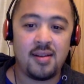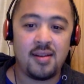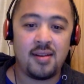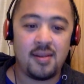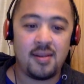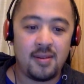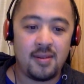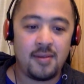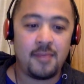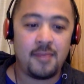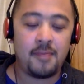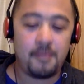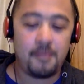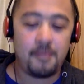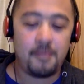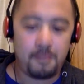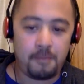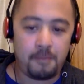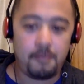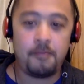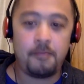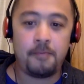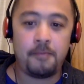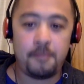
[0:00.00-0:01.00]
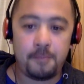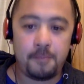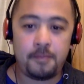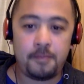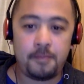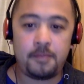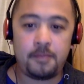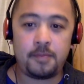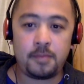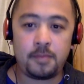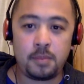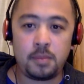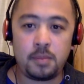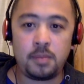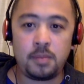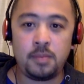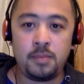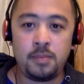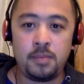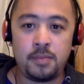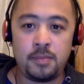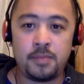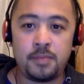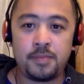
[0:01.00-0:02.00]

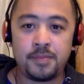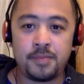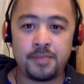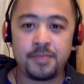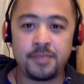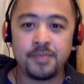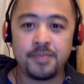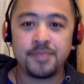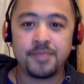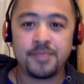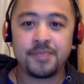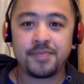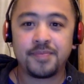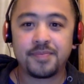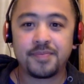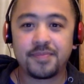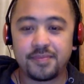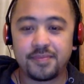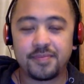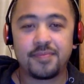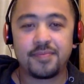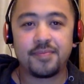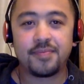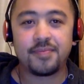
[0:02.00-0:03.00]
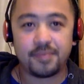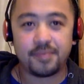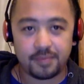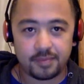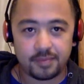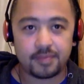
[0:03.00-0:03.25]
(not speaking)